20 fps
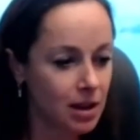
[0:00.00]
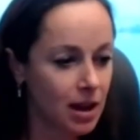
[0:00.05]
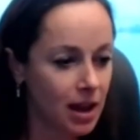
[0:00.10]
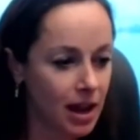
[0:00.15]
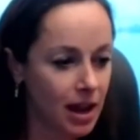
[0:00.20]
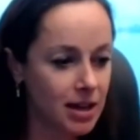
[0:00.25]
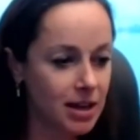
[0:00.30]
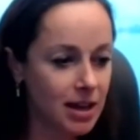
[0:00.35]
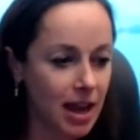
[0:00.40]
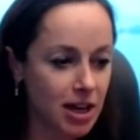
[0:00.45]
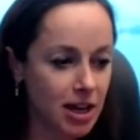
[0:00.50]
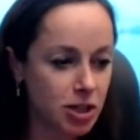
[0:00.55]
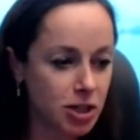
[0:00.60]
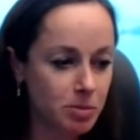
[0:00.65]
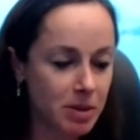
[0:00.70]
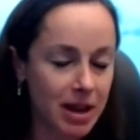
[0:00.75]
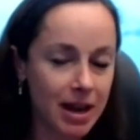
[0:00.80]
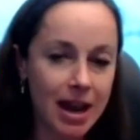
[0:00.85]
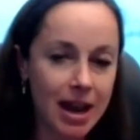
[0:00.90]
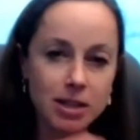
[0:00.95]

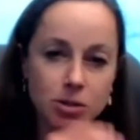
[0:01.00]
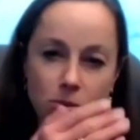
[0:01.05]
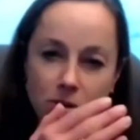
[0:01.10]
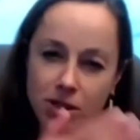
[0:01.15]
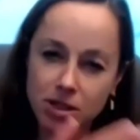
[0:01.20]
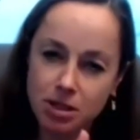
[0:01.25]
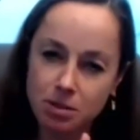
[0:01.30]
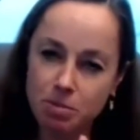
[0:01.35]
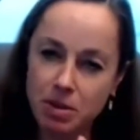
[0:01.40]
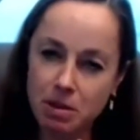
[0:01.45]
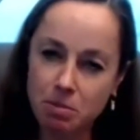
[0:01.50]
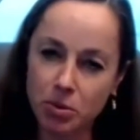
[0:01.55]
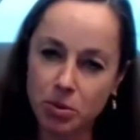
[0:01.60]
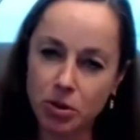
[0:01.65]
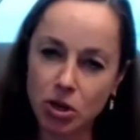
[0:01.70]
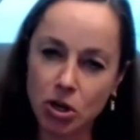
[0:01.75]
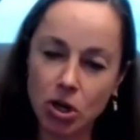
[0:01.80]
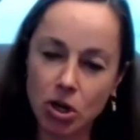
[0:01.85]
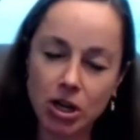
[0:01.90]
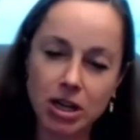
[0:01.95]
engagement as well as the people
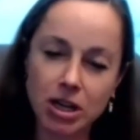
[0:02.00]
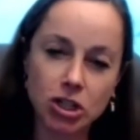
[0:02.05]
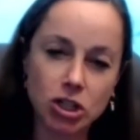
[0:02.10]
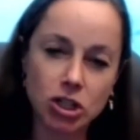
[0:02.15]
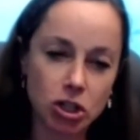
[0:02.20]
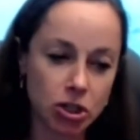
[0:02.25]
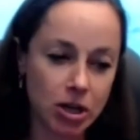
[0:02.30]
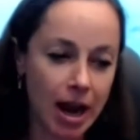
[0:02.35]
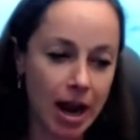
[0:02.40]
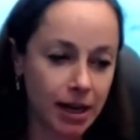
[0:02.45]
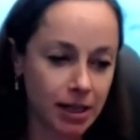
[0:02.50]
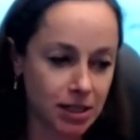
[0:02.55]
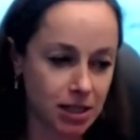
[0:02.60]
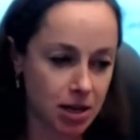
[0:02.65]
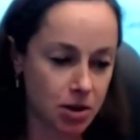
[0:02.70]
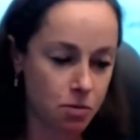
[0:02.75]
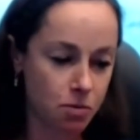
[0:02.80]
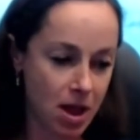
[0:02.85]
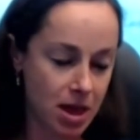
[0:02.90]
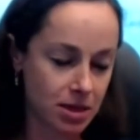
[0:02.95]
you're
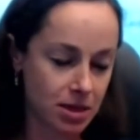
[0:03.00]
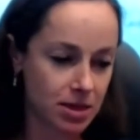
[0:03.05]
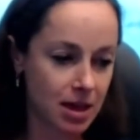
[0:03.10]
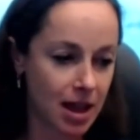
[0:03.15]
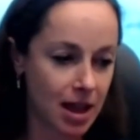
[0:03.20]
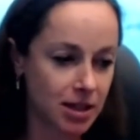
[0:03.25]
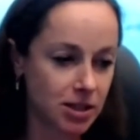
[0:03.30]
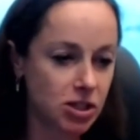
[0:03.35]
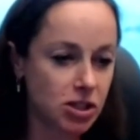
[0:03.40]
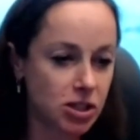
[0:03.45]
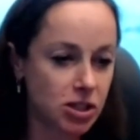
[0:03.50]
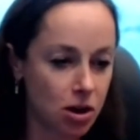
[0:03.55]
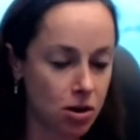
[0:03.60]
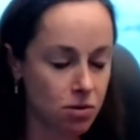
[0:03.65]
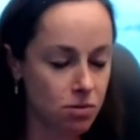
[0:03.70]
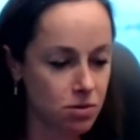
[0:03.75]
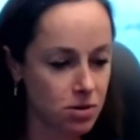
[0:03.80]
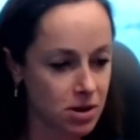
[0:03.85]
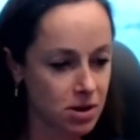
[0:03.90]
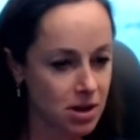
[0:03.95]
interacting with. And
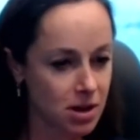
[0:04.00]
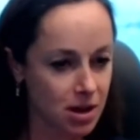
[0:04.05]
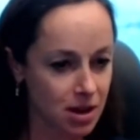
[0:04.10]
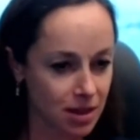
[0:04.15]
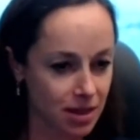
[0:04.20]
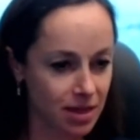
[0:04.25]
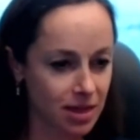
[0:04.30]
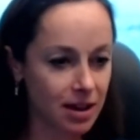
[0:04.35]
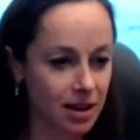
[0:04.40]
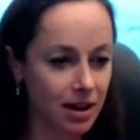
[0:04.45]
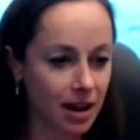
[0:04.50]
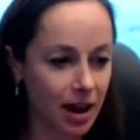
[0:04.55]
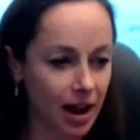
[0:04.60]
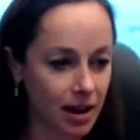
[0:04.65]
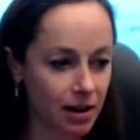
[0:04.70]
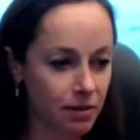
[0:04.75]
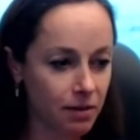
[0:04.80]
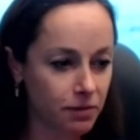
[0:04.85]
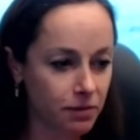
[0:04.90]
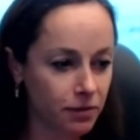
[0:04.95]
so the
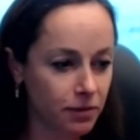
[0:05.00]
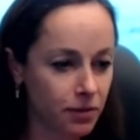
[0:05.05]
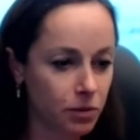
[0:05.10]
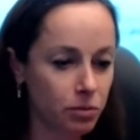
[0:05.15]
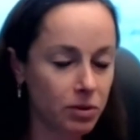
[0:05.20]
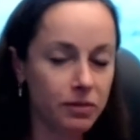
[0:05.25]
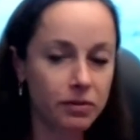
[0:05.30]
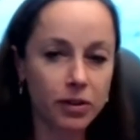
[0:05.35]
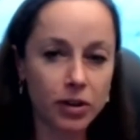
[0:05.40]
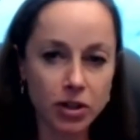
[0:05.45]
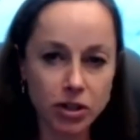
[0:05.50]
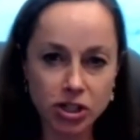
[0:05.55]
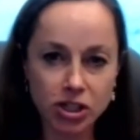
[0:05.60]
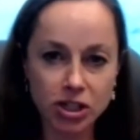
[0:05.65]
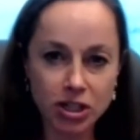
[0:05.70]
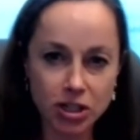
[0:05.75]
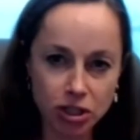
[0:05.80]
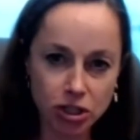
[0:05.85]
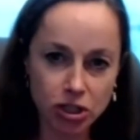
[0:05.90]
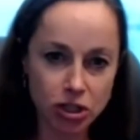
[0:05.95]
kind of
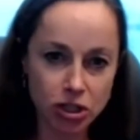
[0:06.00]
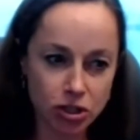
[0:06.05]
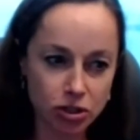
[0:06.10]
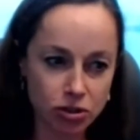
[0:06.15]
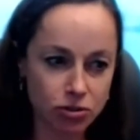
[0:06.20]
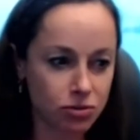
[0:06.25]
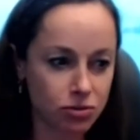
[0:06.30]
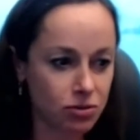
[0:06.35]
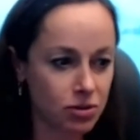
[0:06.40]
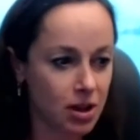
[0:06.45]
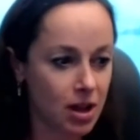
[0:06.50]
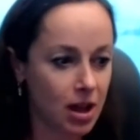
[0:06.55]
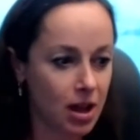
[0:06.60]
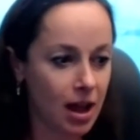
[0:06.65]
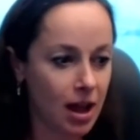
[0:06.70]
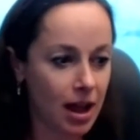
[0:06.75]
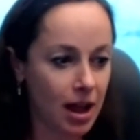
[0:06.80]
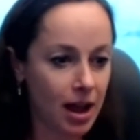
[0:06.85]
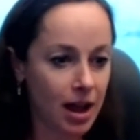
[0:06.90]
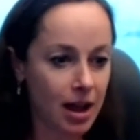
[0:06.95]
reversion to
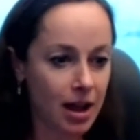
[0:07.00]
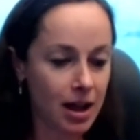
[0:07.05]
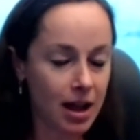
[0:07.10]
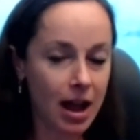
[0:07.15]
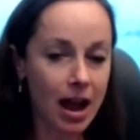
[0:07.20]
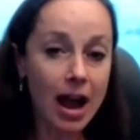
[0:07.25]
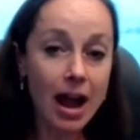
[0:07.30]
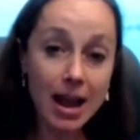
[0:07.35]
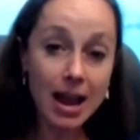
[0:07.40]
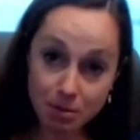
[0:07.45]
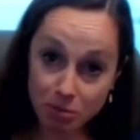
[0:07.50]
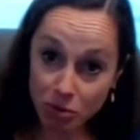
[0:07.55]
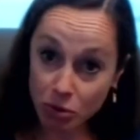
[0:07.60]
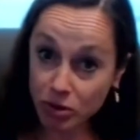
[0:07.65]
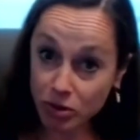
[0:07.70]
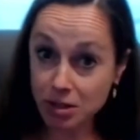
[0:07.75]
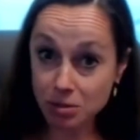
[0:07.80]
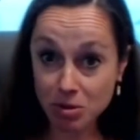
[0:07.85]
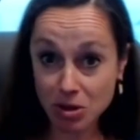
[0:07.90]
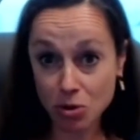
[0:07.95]
uh, I am
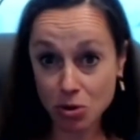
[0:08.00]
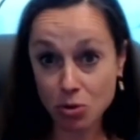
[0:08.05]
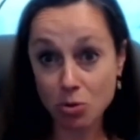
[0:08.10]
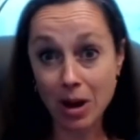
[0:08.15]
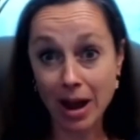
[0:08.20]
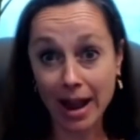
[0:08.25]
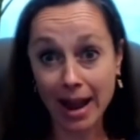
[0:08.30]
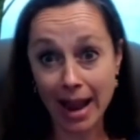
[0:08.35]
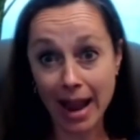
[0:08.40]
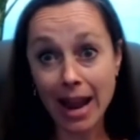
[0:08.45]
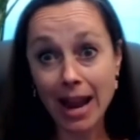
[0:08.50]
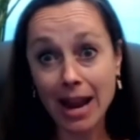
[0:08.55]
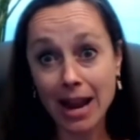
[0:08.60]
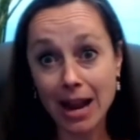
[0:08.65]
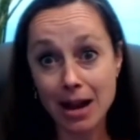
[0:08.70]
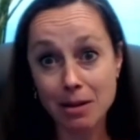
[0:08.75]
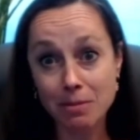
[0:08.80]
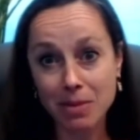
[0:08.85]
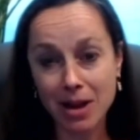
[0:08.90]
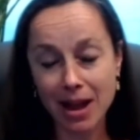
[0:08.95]
going to be who I
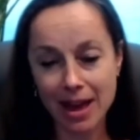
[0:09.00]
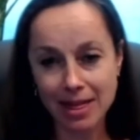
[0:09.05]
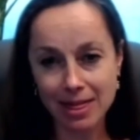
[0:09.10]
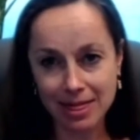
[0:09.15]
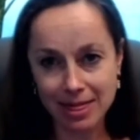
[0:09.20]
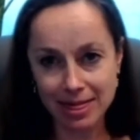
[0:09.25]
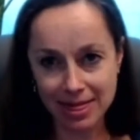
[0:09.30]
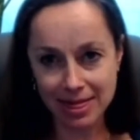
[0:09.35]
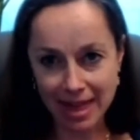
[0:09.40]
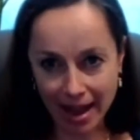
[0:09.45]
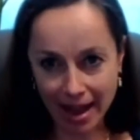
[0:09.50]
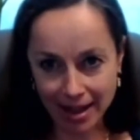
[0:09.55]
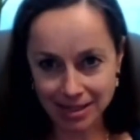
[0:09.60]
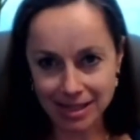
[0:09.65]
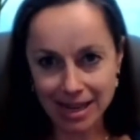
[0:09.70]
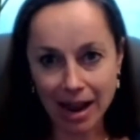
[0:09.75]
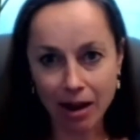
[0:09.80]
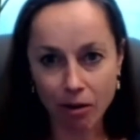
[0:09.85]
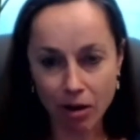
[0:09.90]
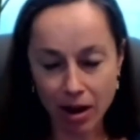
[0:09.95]
am, and that's
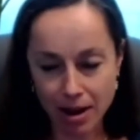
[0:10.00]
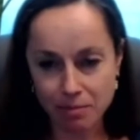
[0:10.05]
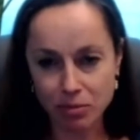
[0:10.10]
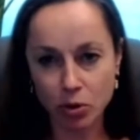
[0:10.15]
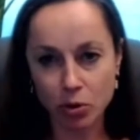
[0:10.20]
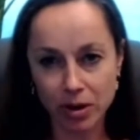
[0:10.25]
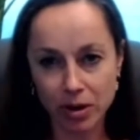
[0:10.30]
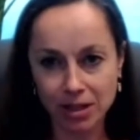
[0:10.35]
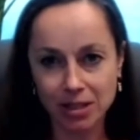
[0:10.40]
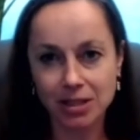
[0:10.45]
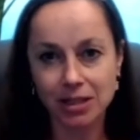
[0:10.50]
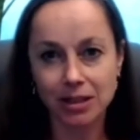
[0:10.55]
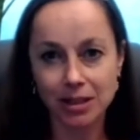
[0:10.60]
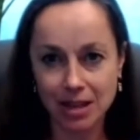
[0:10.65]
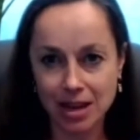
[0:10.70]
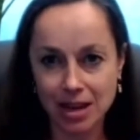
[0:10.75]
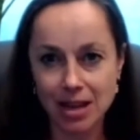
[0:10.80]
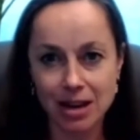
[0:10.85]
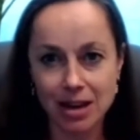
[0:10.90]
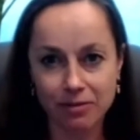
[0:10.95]
how I'm going to
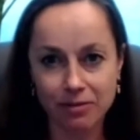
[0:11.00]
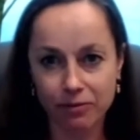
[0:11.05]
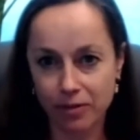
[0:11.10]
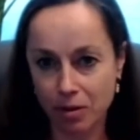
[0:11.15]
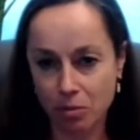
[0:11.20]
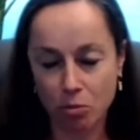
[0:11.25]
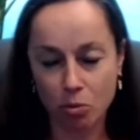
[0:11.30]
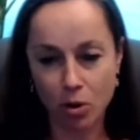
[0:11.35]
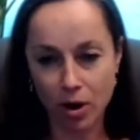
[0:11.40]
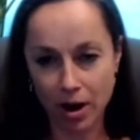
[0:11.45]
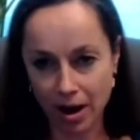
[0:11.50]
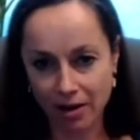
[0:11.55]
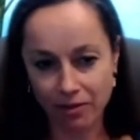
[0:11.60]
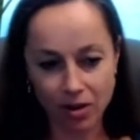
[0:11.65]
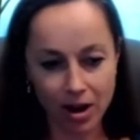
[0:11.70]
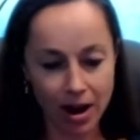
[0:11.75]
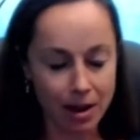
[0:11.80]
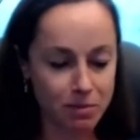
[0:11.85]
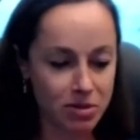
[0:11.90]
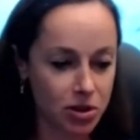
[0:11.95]
lead from wherever
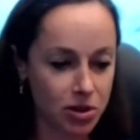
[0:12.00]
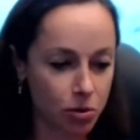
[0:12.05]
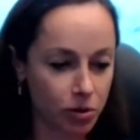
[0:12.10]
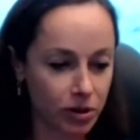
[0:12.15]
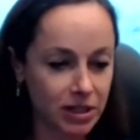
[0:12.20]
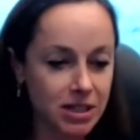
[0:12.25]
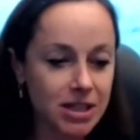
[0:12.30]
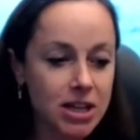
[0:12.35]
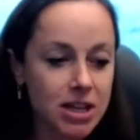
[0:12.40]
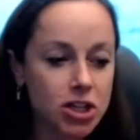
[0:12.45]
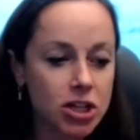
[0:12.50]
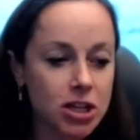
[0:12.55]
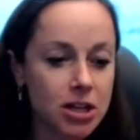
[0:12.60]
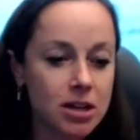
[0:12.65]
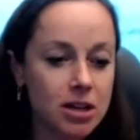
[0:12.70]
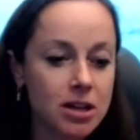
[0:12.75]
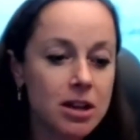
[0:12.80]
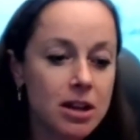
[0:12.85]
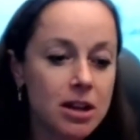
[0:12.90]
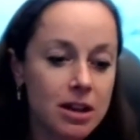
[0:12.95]
I am in the
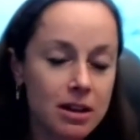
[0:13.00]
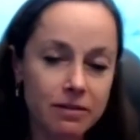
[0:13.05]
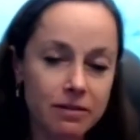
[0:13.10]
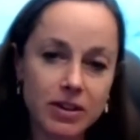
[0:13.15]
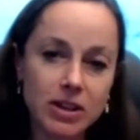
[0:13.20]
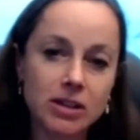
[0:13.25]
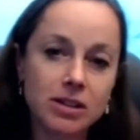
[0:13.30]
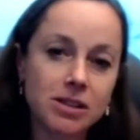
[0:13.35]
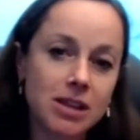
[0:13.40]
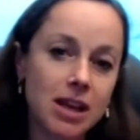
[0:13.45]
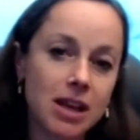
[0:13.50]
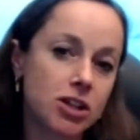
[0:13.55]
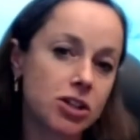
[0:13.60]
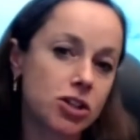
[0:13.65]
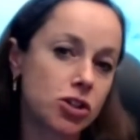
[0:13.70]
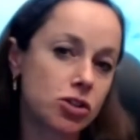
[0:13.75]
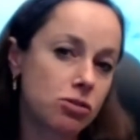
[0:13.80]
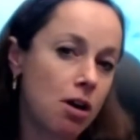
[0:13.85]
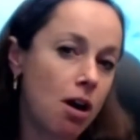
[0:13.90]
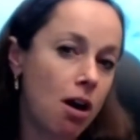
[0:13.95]
organization feels like a
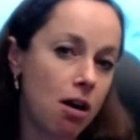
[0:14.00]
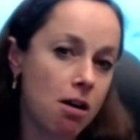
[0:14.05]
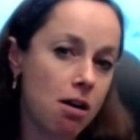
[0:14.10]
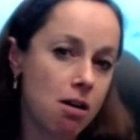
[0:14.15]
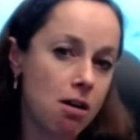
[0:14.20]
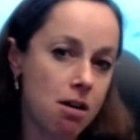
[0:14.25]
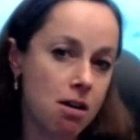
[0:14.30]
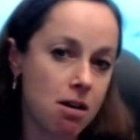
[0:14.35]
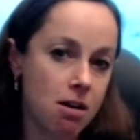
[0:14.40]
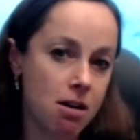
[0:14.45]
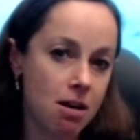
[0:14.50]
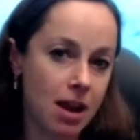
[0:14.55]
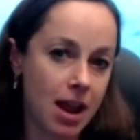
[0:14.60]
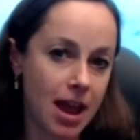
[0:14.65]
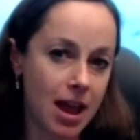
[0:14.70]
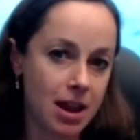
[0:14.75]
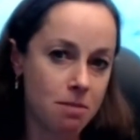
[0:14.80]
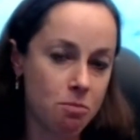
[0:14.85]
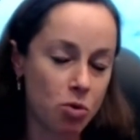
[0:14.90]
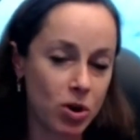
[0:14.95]
stronger
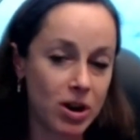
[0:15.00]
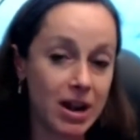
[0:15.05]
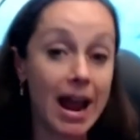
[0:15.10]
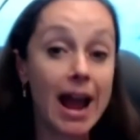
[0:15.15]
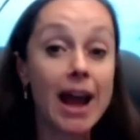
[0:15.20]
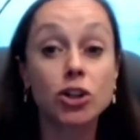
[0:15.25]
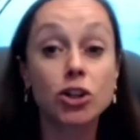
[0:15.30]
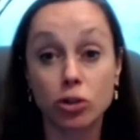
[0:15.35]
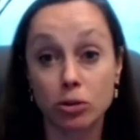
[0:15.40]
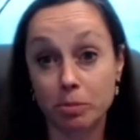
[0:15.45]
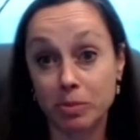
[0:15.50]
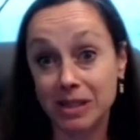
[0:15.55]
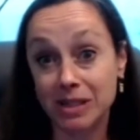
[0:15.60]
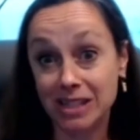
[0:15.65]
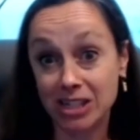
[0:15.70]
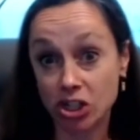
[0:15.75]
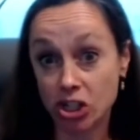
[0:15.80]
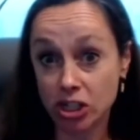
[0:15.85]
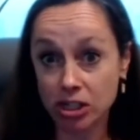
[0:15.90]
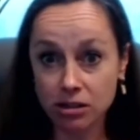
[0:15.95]
and more natural
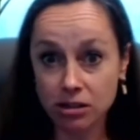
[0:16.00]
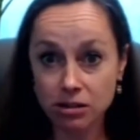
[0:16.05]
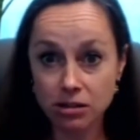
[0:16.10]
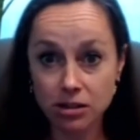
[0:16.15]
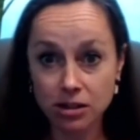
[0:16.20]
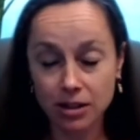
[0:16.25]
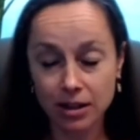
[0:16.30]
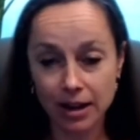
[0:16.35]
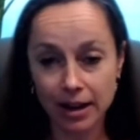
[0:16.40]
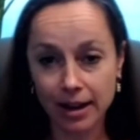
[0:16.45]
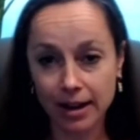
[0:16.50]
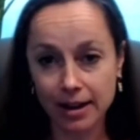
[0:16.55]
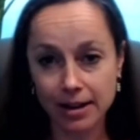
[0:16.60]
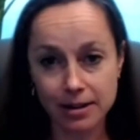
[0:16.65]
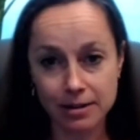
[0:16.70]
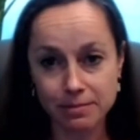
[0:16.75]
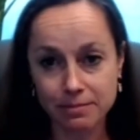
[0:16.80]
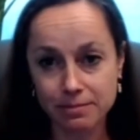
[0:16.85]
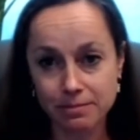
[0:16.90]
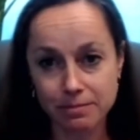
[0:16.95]
position.
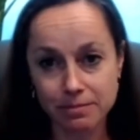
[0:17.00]
Um,